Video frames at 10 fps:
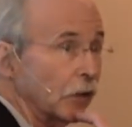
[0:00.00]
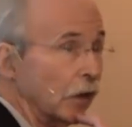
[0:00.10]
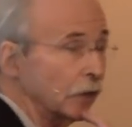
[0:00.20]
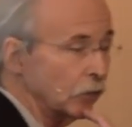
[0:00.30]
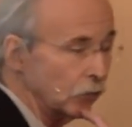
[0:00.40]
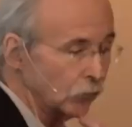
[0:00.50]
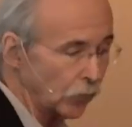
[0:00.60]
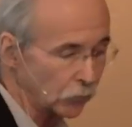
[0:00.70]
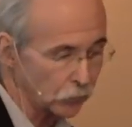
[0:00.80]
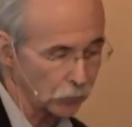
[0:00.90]
in the 19th
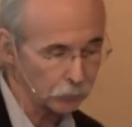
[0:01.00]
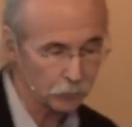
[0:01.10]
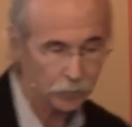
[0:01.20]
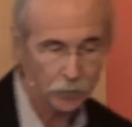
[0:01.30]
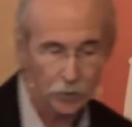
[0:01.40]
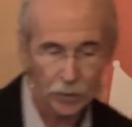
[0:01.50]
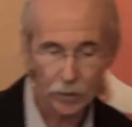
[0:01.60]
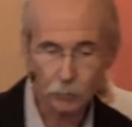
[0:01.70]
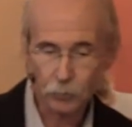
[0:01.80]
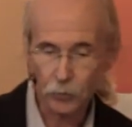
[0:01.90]
century,
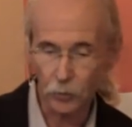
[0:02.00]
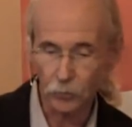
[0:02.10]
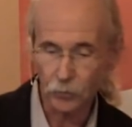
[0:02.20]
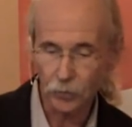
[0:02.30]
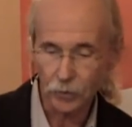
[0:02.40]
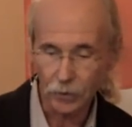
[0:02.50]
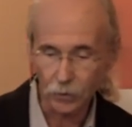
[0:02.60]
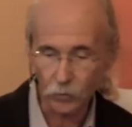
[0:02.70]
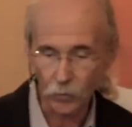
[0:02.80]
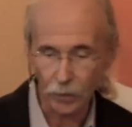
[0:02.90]
and it proved an
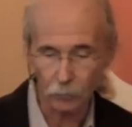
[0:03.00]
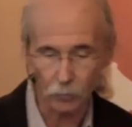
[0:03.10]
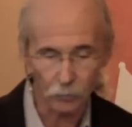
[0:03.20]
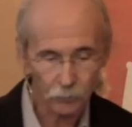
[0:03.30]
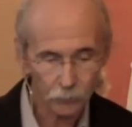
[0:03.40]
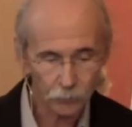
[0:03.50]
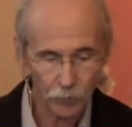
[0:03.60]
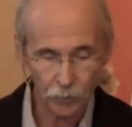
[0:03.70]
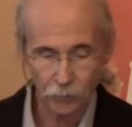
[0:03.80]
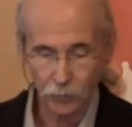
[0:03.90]
incredible
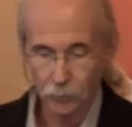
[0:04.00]
failure.